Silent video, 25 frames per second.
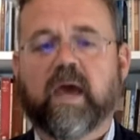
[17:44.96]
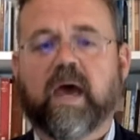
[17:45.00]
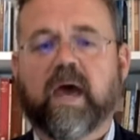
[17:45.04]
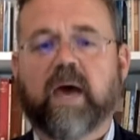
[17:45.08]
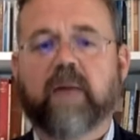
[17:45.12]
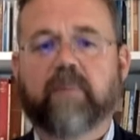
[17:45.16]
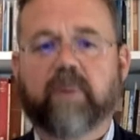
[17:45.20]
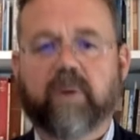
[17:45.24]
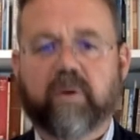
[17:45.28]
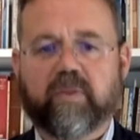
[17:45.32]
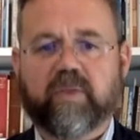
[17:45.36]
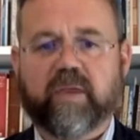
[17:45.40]

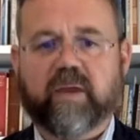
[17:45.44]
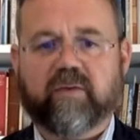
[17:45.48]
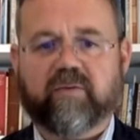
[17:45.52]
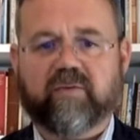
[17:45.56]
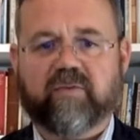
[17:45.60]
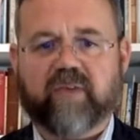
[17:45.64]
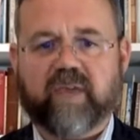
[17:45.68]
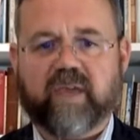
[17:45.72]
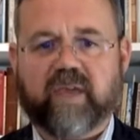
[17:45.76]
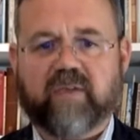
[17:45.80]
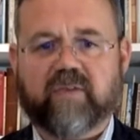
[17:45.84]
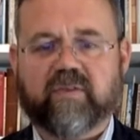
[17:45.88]
about their
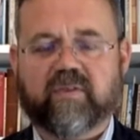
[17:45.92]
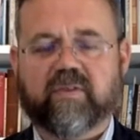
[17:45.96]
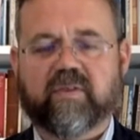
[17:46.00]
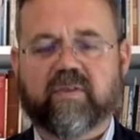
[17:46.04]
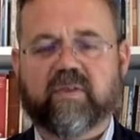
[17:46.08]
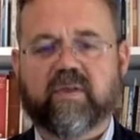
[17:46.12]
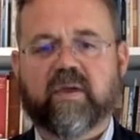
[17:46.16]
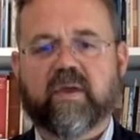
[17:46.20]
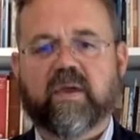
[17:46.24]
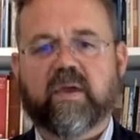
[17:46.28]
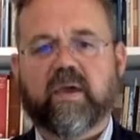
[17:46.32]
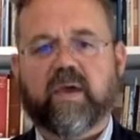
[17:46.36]
faith.
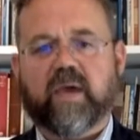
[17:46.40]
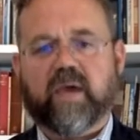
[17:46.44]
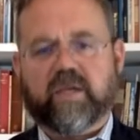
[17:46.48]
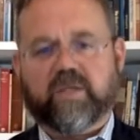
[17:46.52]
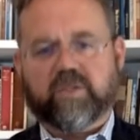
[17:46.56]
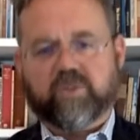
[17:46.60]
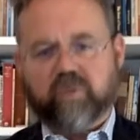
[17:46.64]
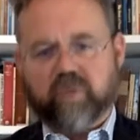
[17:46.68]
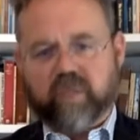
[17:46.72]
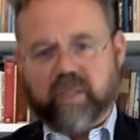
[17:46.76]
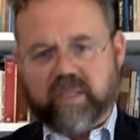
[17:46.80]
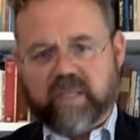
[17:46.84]
And
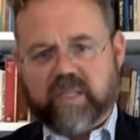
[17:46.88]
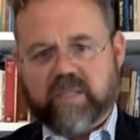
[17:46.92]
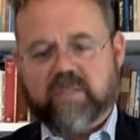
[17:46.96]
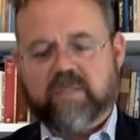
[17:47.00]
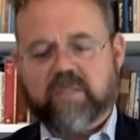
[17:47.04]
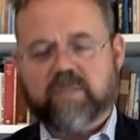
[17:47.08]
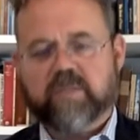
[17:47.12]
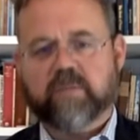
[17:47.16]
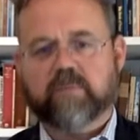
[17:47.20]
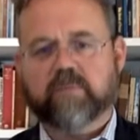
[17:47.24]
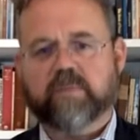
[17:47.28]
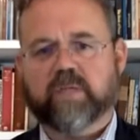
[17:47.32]
so they
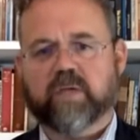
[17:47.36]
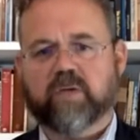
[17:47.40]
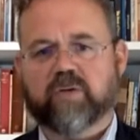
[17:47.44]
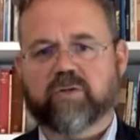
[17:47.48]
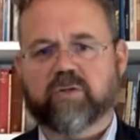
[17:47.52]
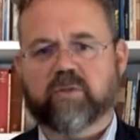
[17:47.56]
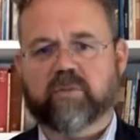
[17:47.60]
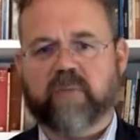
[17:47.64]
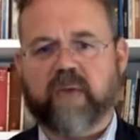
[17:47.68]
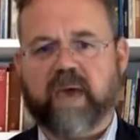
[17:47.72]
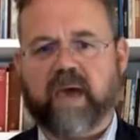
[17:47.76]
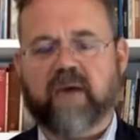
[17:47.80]
distance themselves
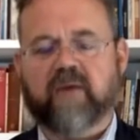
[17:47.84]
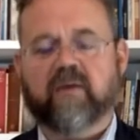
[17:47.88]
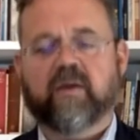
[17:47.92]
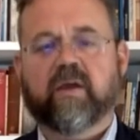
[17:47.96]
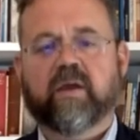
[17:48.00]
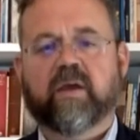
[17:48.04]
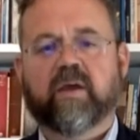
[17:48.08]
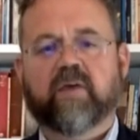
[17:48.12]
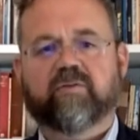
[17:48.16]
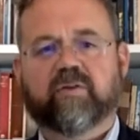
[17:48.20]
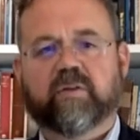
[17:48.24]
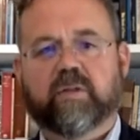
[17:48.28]
from that,
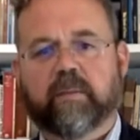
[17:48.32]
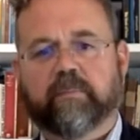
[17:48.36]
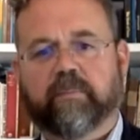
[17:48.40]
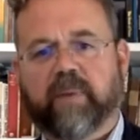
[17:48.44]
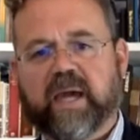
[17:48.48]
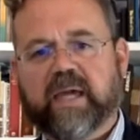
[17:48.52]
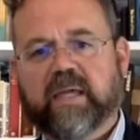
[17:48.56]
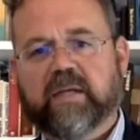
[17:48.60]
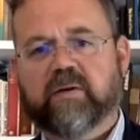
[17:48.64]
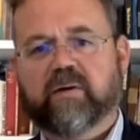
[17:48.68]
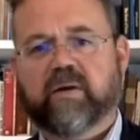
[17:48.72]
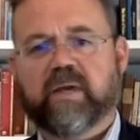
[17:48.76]
from the
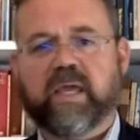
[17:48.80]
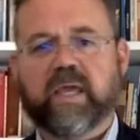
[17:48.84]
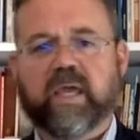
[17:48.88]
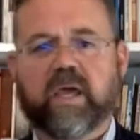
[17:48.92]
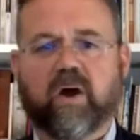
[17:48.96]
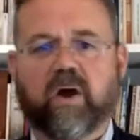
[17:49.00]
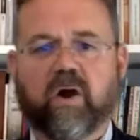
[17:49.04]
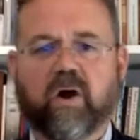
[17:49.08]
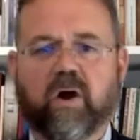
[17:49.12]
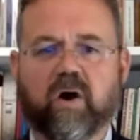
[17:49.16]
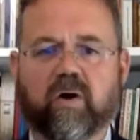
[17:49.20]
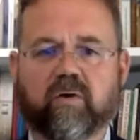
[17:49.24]

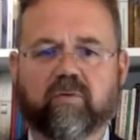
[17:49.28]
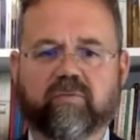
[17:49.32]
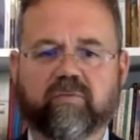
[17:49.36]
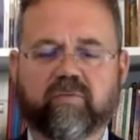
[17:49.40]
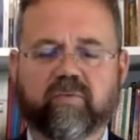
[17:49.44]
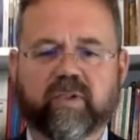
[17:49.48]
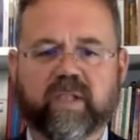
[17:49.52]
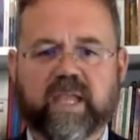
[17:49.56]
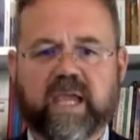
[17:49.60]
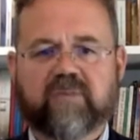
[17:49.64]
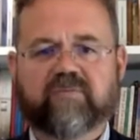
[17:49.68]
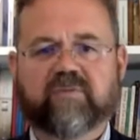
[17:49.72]
binary of
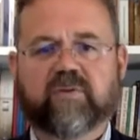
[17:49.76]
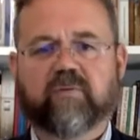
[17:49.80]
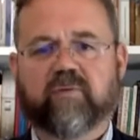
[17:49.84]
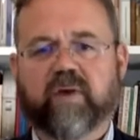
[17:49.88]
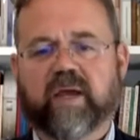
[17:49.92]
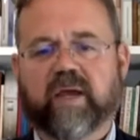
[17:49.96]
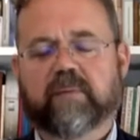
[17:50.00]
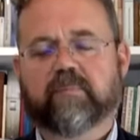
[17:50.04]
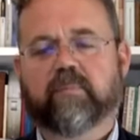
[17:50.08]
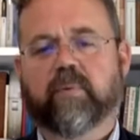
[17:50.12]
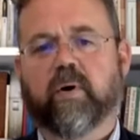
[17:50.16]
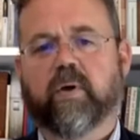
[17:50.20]
left and
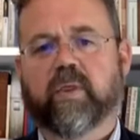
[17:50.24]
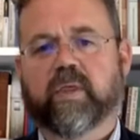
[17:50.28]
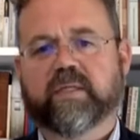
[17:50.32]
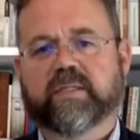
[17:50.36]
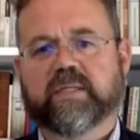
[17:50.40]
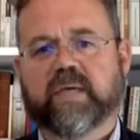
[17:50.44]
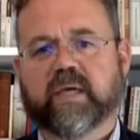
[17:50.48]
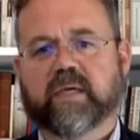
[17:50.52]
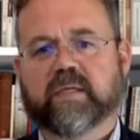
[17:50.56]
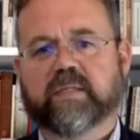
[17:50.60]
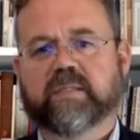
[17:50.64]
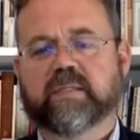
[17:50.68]
right
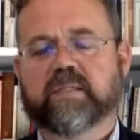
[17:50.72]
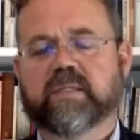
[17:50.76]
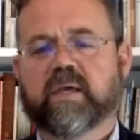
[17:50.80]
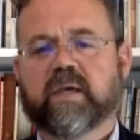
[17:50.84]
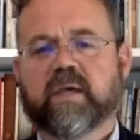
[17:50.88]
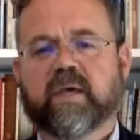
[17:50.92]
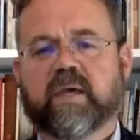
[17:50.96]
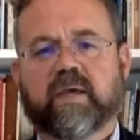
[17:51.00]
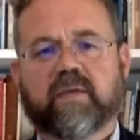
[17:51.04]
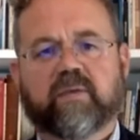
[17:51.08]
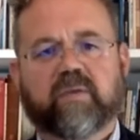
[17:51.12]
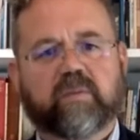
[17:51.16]
politics.
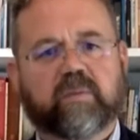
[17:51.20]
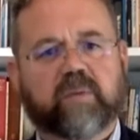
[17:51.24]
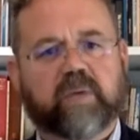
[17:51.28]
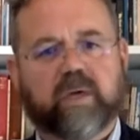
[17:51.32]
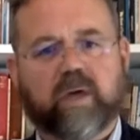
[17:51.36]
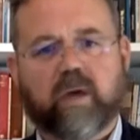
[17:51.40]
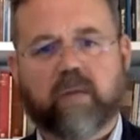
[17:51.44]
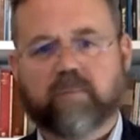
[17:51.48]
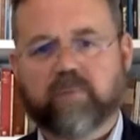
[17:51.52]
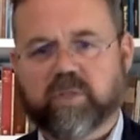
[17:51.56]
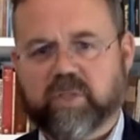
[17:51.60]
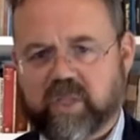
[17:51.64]
They
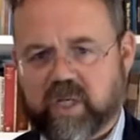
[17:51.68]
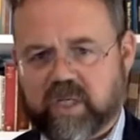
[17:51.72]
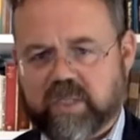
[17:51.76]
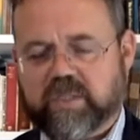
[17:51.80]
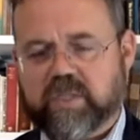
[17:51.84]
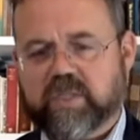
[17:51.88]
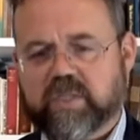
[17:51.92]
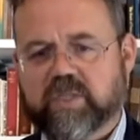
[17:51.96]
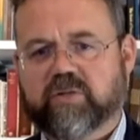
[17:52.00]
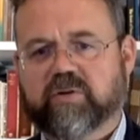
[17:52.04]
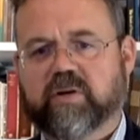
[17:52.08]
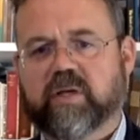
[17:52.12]
become
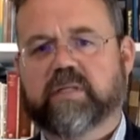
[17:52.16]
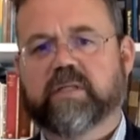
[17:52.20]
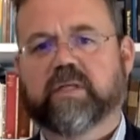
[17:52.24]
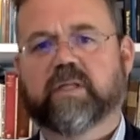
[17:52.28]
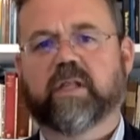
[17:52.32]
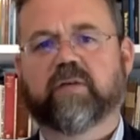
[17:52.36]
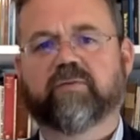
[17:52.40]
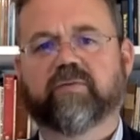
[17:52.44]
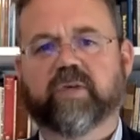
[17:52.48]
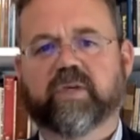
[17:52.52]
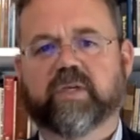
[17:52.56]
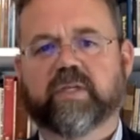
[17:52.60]
just as
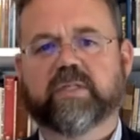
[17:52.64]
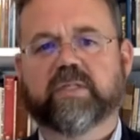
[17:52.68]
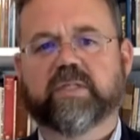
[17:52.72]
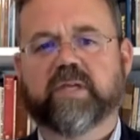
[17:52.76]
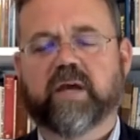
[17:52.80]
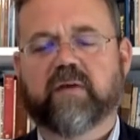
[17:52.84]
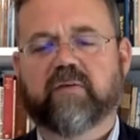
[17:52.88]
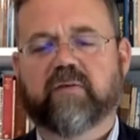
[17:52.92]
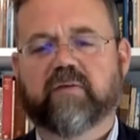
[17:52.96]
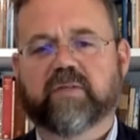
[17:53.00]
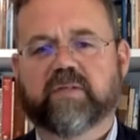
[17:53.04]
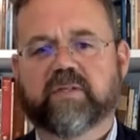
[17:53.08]
critical of the
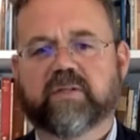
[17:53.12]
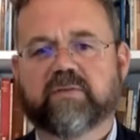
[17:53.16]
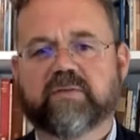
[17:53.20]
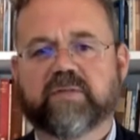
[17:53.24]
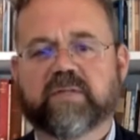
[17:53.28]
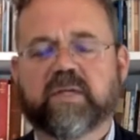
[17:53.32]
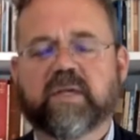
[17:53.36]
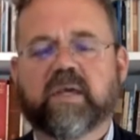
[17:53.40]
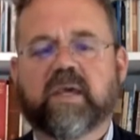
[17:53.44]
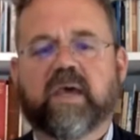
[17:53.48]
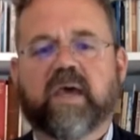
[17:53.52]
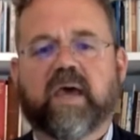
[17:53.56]

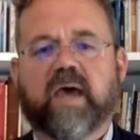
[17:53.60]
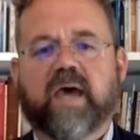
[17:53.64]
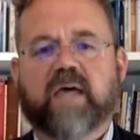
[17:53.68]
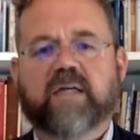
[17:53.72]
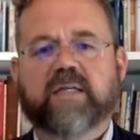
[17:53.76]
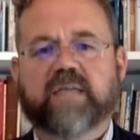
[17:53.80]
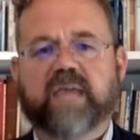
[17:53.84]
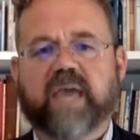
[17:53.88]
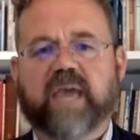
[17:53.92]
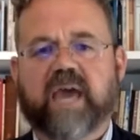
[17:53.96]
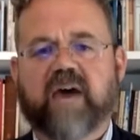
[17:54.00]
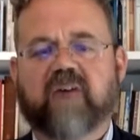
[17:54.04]
conservatives
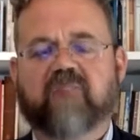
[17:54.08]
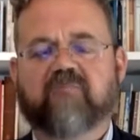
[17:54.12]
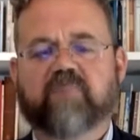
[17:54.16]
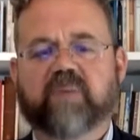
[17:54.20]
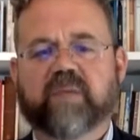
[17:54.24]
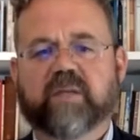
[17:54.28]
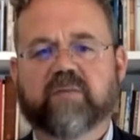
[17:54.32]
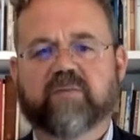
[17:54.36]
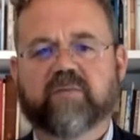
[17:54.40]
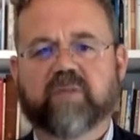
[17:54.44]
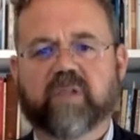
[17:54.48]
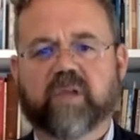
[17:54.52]
as they have
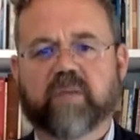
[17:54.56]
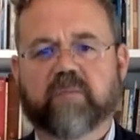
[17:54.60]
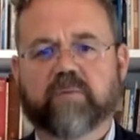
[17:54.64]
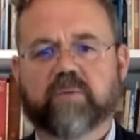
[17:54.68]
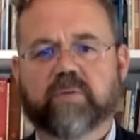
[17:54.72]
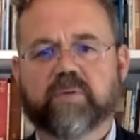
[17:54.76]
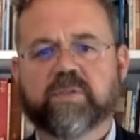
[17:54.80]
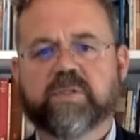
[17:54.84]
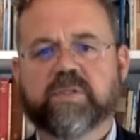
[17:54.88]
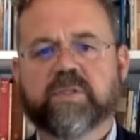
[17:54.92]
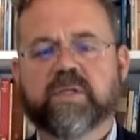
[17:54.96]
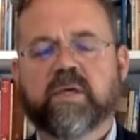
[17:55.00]
been of the
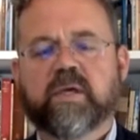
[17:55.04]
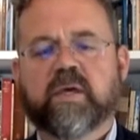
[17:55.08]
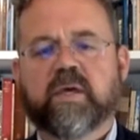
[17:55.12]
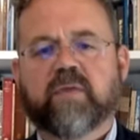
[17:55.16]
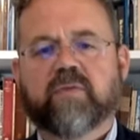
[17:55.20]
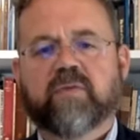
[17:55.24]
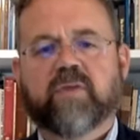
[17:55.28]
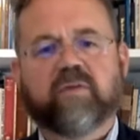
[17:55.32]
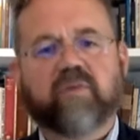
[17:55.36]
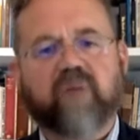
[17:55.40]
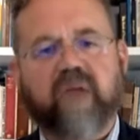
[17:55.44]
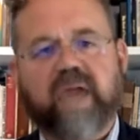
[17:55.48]
Liberals.
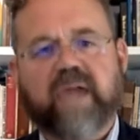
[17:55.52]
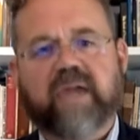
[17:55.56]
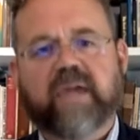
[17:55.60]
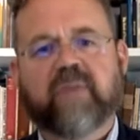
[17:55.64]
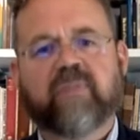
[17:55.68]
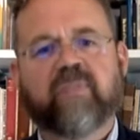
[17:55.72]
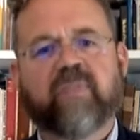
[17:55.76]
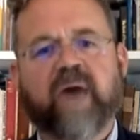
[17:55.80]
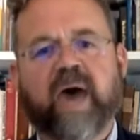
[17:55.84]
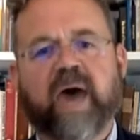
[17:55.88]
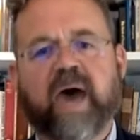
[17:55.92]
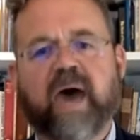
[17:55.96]
They
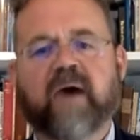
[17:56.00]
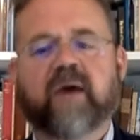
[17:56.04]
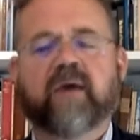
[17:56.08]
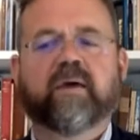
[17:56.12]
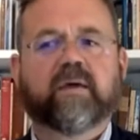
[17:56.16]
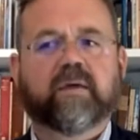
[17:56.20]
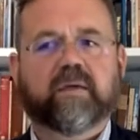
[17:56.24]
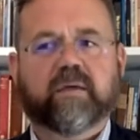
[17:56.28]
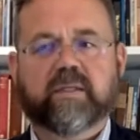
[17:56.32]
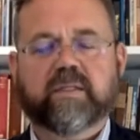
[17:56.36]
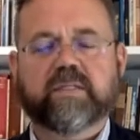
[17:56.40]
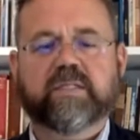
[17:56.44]
reckon that
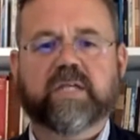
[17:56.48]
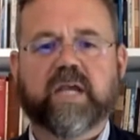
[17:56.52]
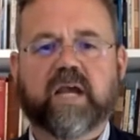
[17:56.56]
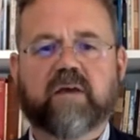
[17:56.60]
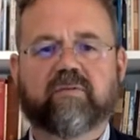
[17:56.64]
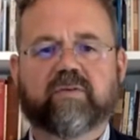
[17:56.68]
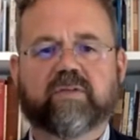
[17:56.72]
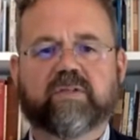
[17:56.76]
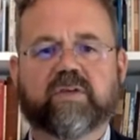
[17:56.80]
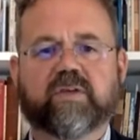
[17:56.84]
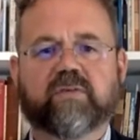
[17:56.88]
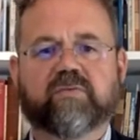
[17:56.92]

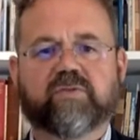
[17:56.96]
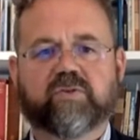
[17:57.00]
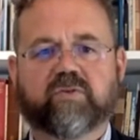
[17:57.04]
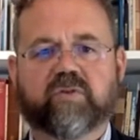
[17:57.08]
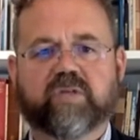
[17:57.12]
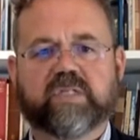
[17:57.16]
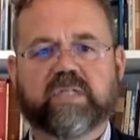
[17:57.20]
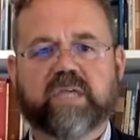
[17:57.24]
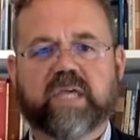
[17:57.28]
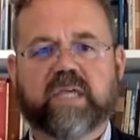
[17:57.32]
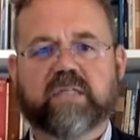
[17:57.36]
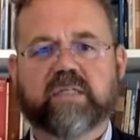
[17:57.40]
Conservatives are
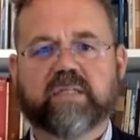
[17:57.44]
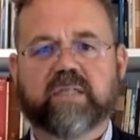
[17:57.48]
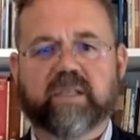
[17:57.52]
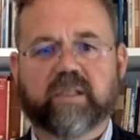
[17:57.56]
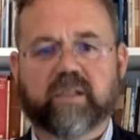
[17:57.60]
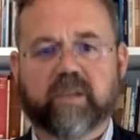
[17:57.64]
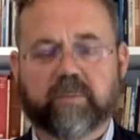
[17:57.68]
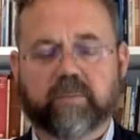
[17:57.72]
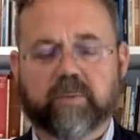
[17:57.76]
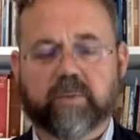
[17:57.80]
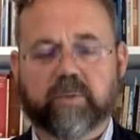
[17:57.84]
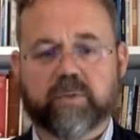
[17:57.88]
essentially
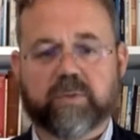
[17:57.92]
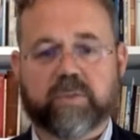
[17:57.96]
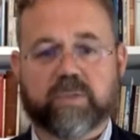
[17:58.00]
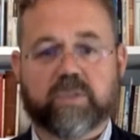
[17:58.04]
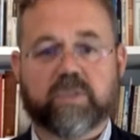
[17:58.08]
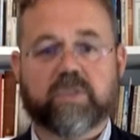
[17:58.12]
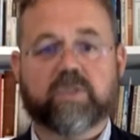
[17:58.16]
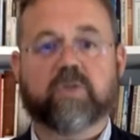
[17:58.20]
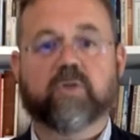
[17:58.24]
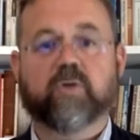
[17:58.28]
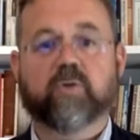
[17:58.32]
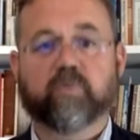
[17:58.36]
Liberals in
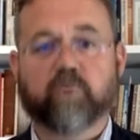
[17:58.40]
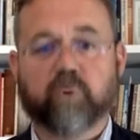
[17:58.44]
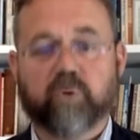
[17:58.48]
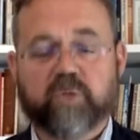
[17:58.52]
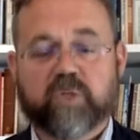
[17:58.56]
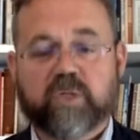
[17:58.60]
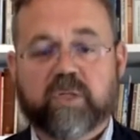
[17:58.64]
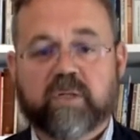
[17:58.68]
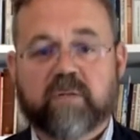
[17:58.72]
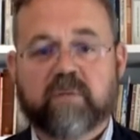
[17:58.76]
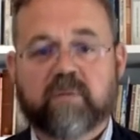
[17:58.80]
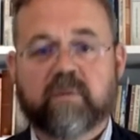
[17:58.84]
slow
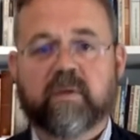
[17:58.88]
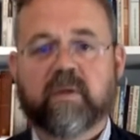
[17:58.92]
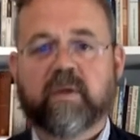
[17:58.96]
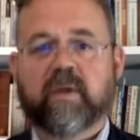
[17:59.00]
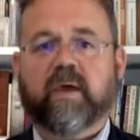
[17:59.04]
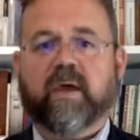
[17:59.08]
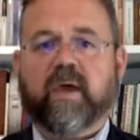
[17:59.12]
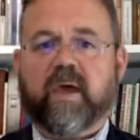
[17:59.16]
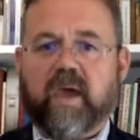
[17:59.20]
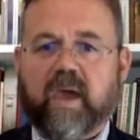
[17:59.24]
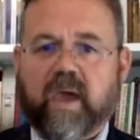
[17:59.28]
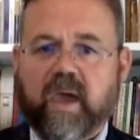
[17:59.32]
motion.
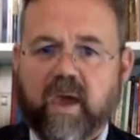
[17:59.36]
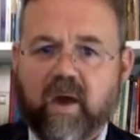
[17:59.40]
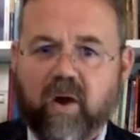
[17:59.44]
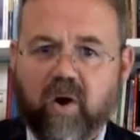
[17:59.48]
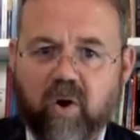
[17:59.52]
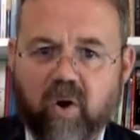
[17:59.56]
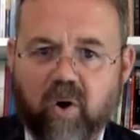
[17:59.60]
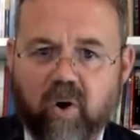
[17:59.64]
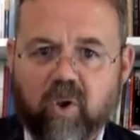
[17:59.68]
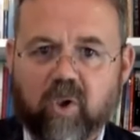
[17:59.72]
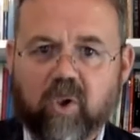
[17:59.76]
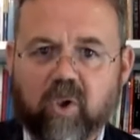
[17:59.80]

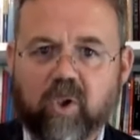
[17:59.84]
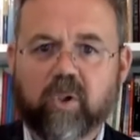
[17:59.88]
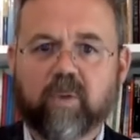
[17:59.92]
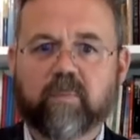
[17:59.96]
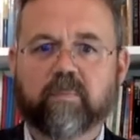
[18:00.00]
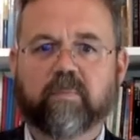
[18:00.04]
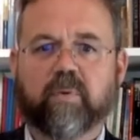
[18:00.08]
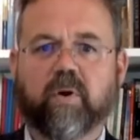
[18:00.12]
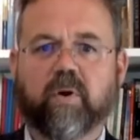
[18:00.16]
All